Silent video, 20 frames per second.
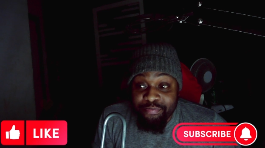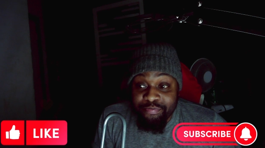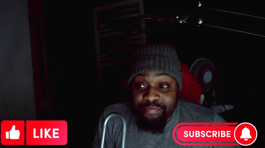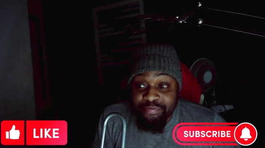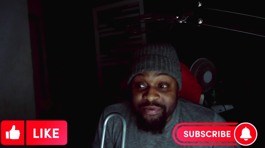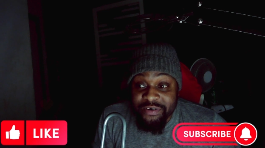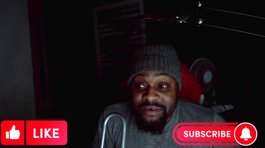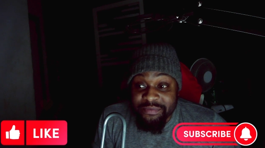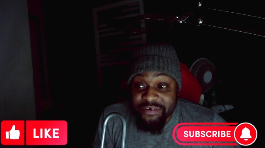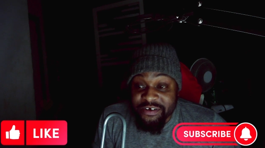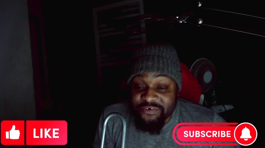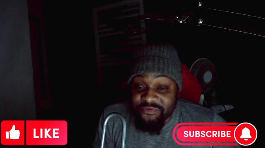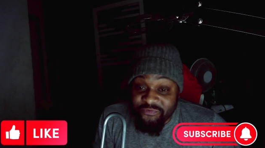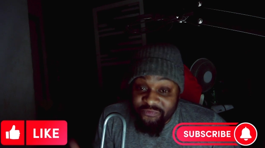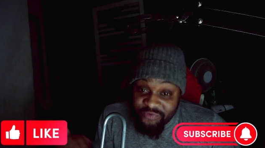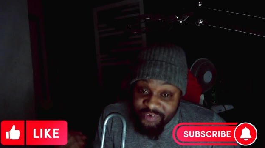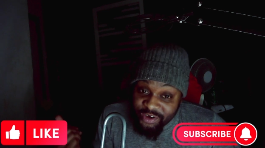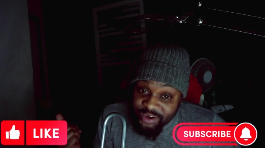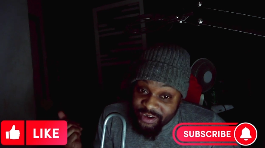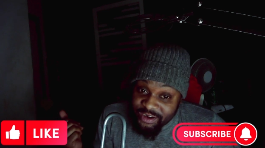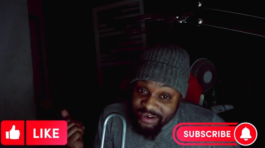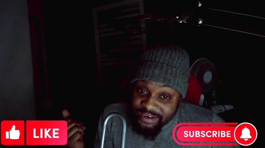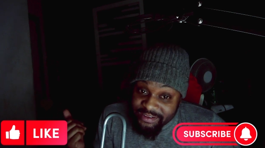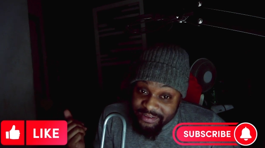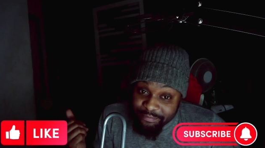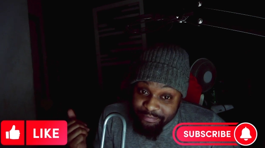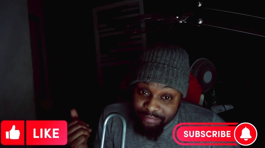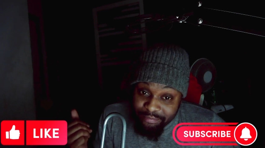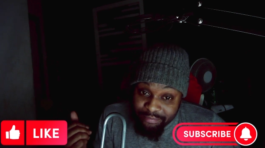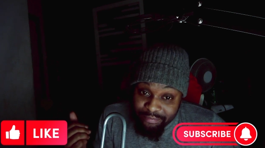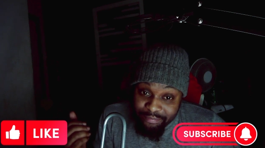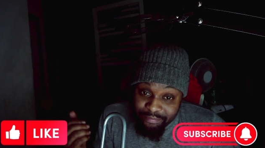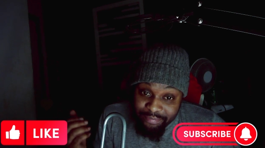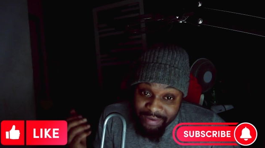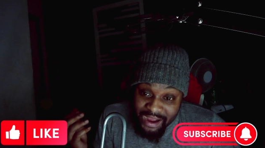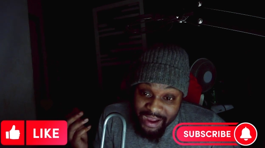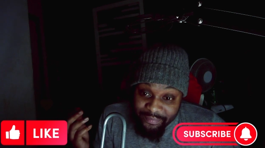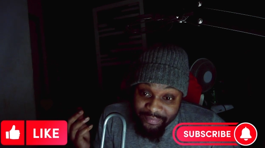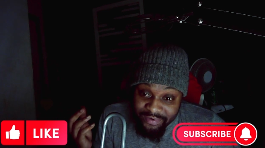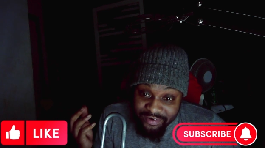pretty much really
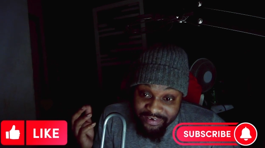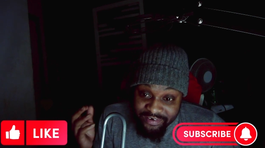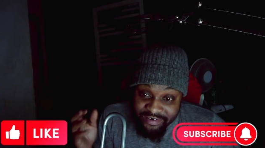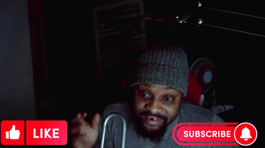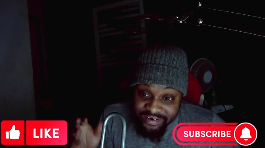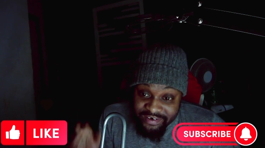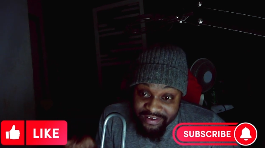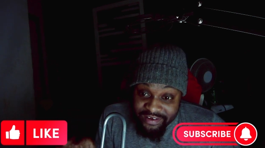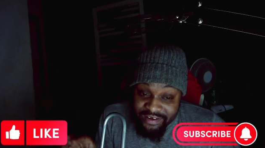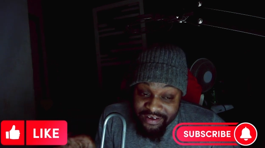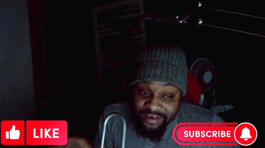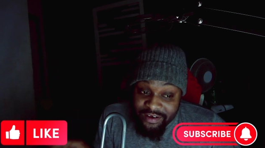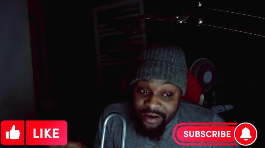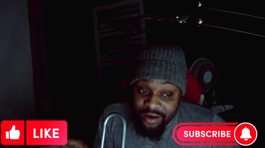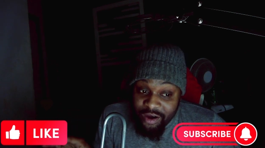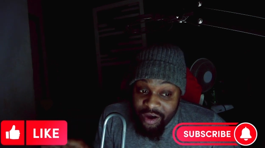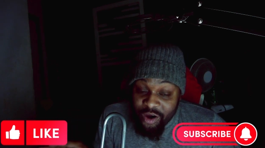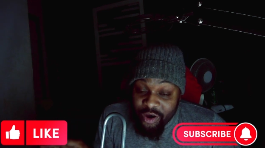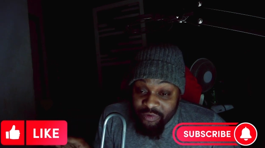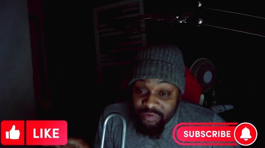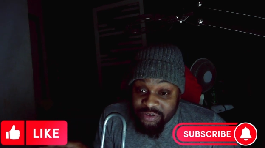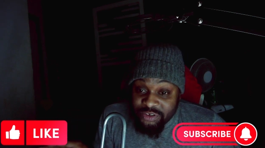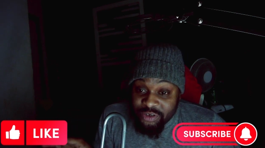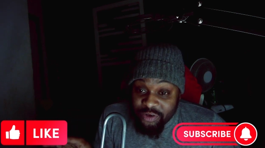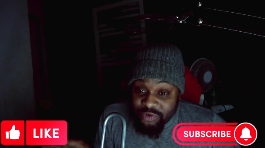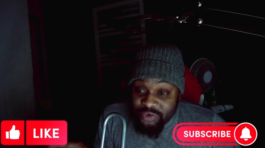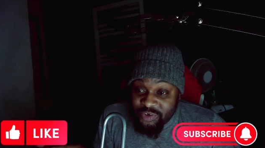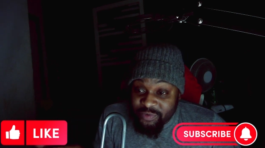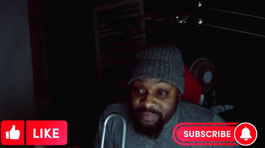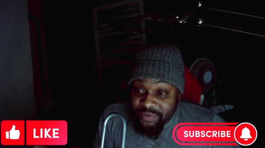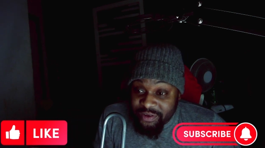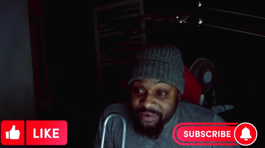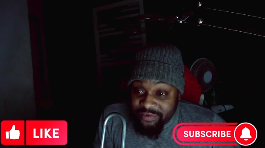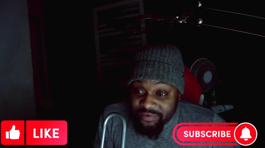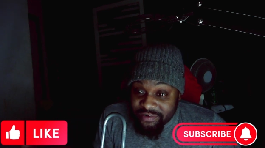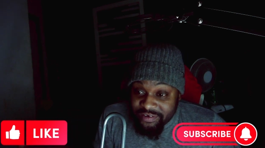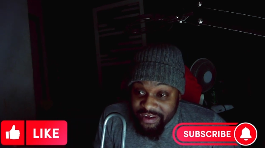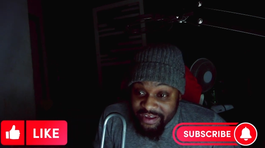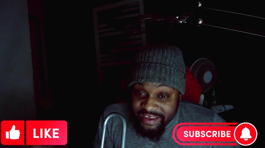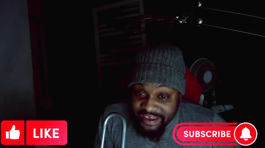popular and on social
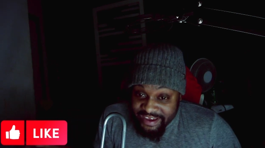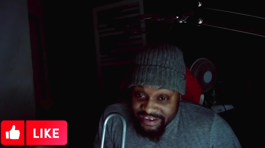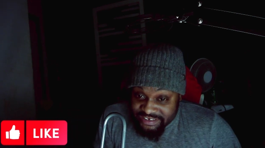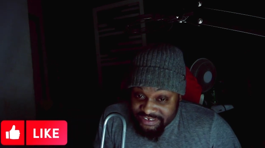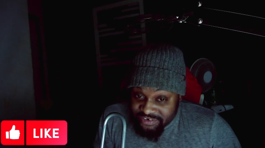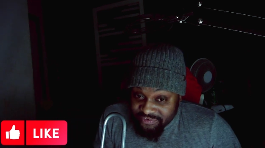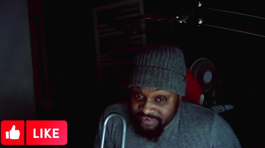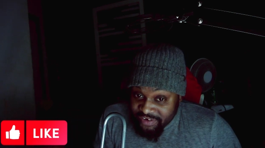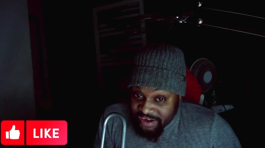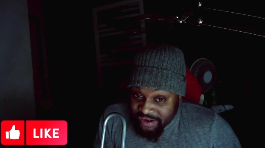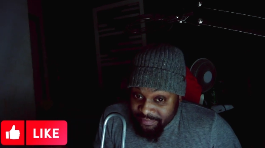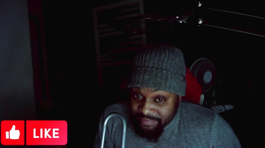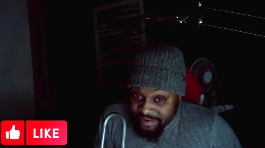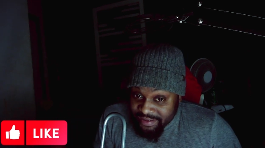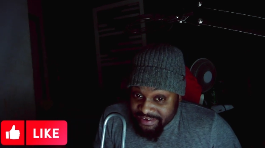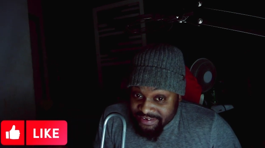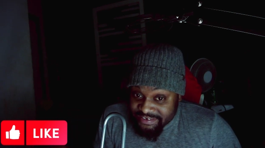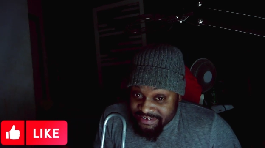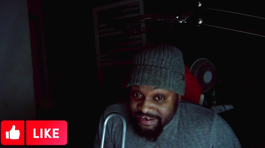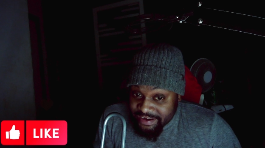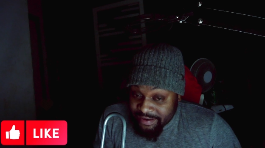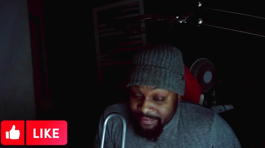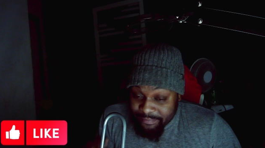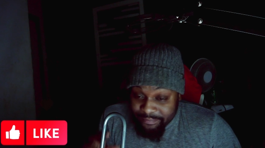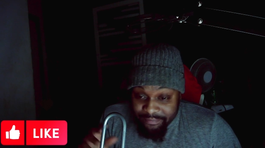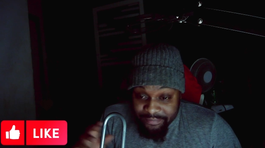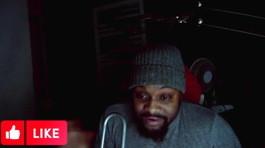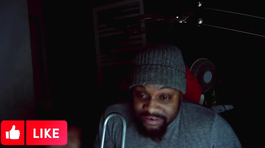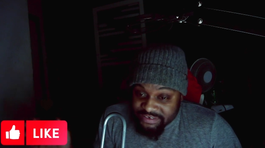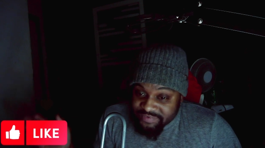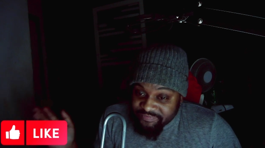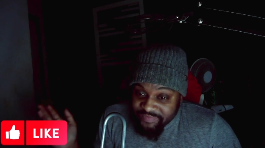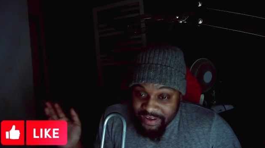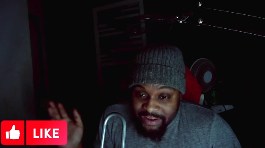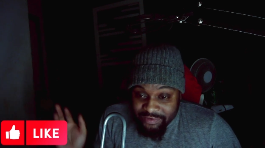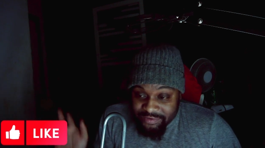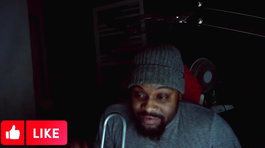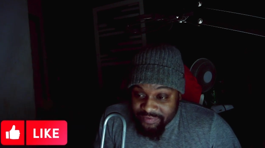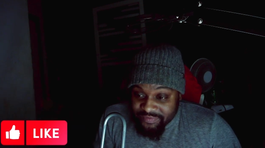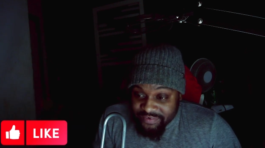media, Instagram now. She got a bunch of
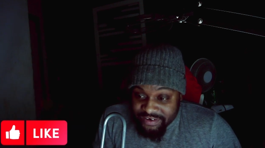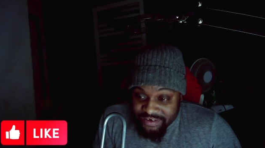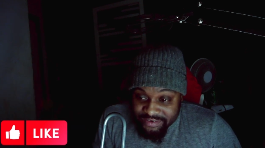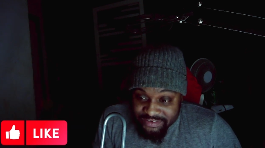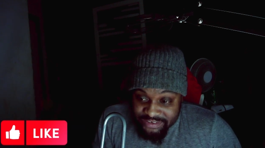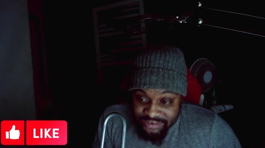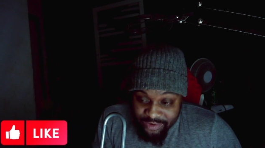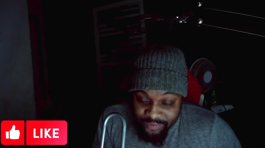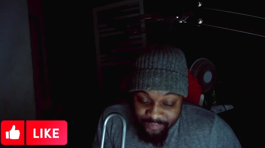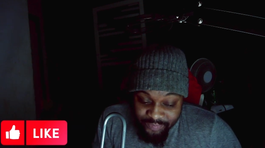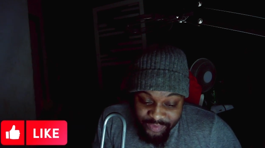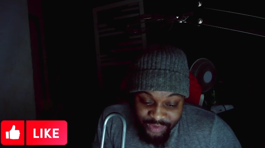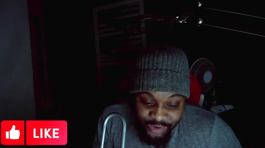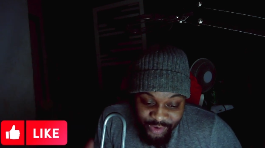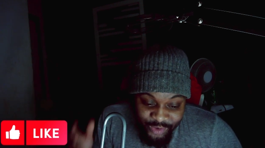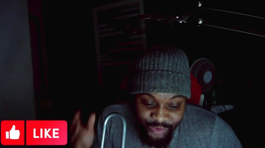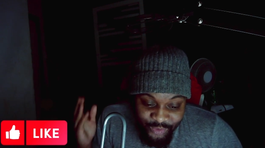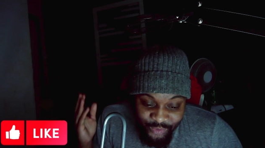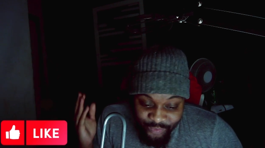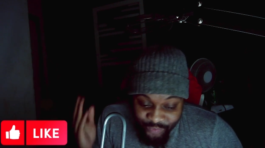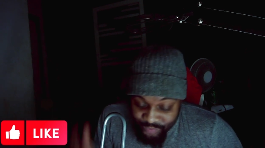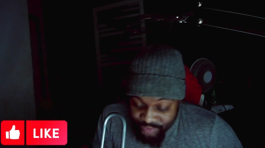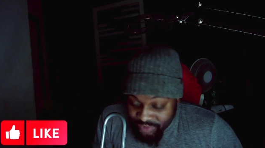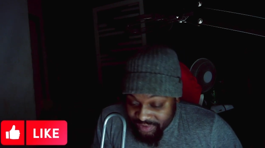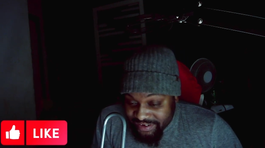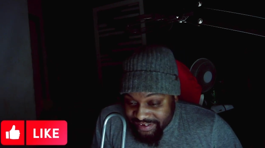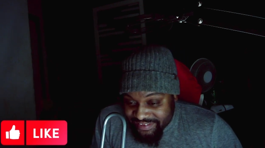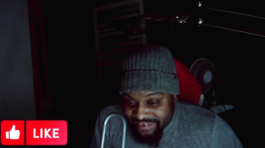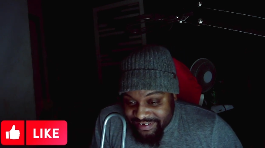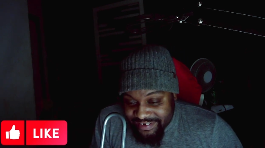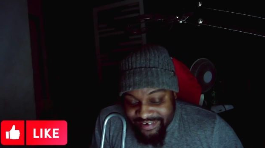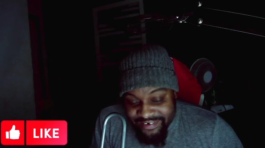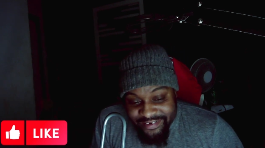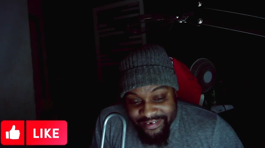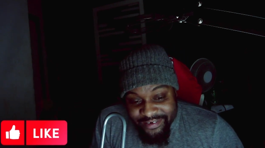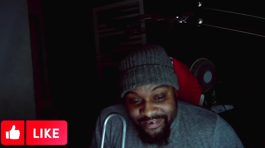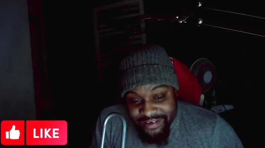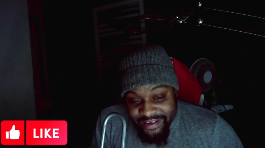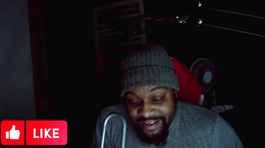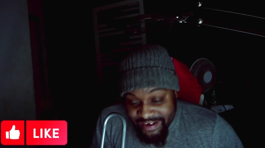followers over there. So we're gonna talk to her,
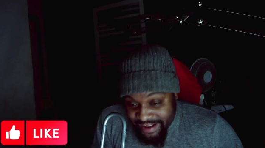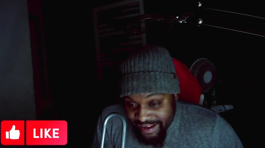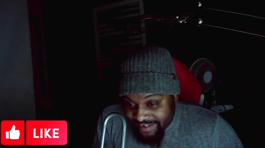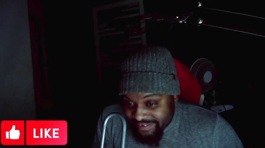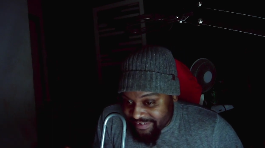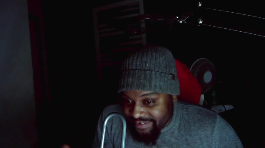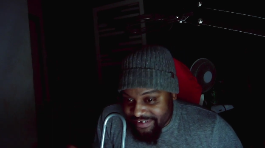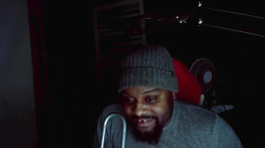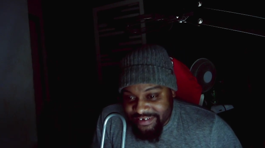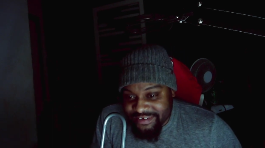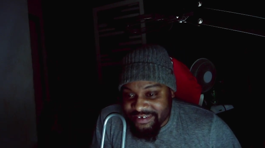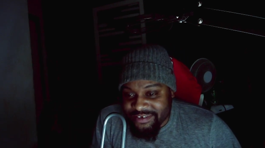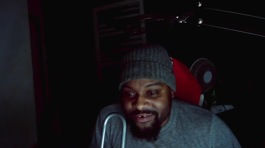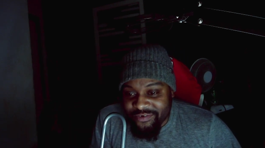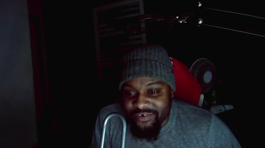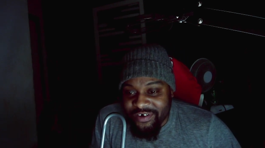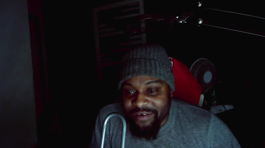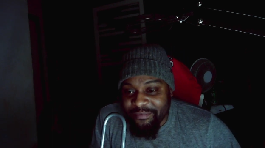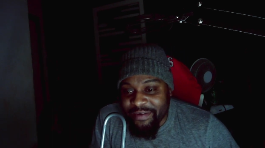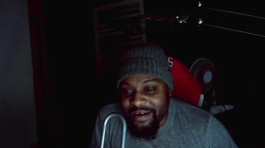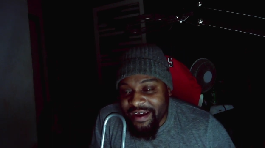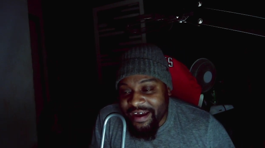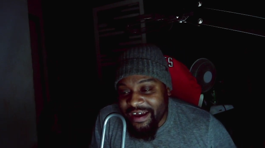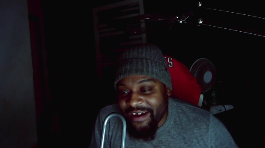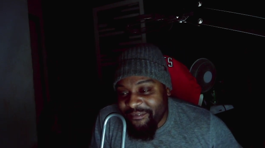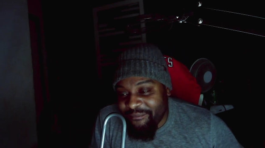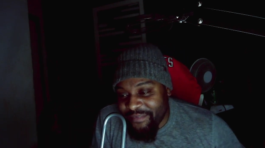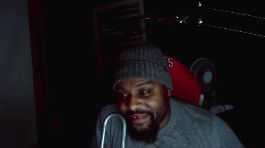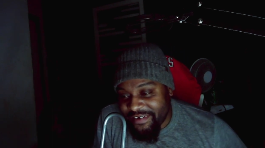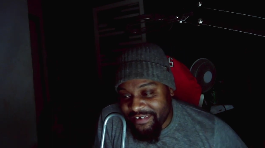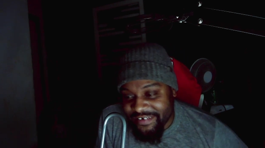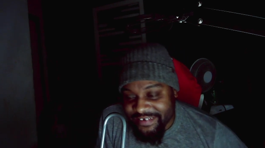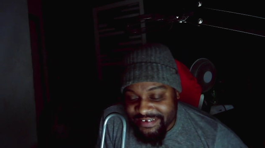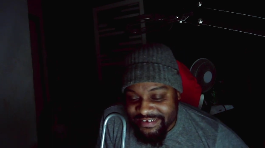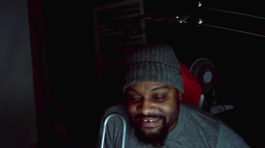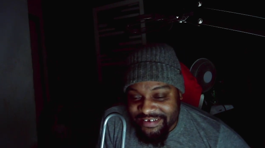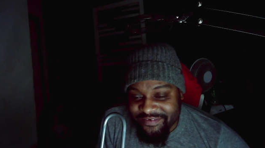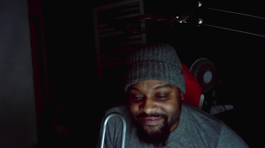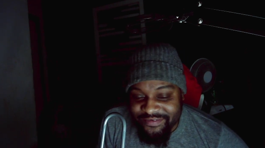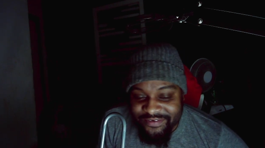and I'll tell you the story about how I met her and
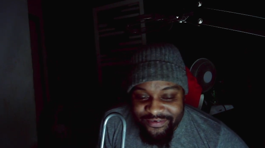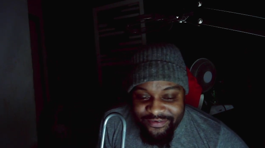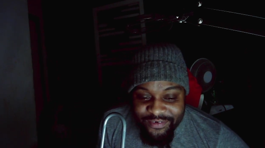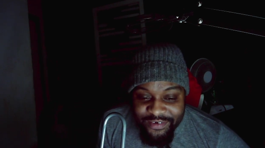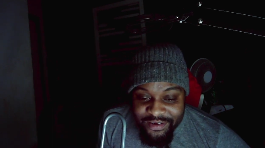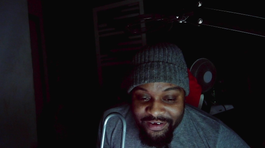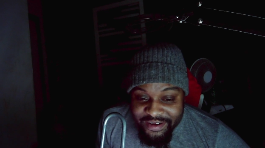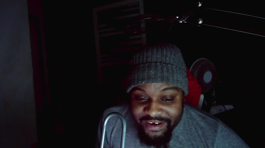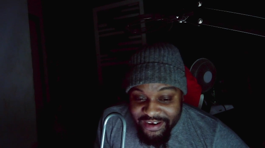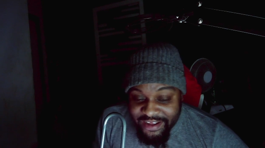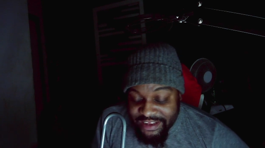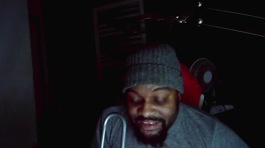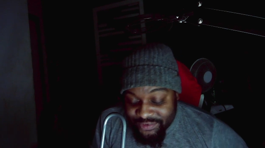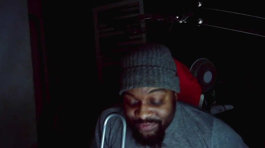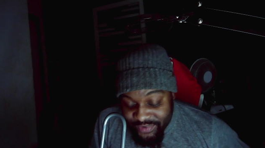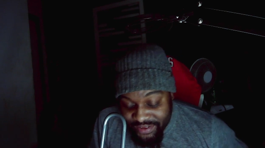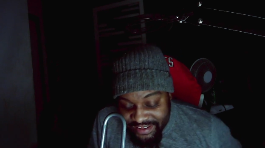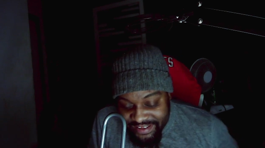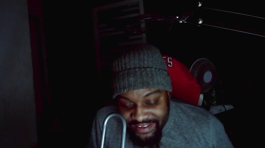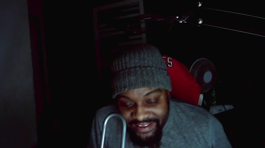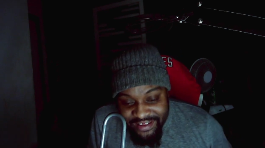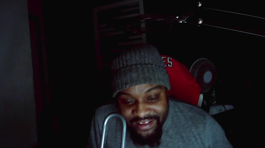stuff though next week.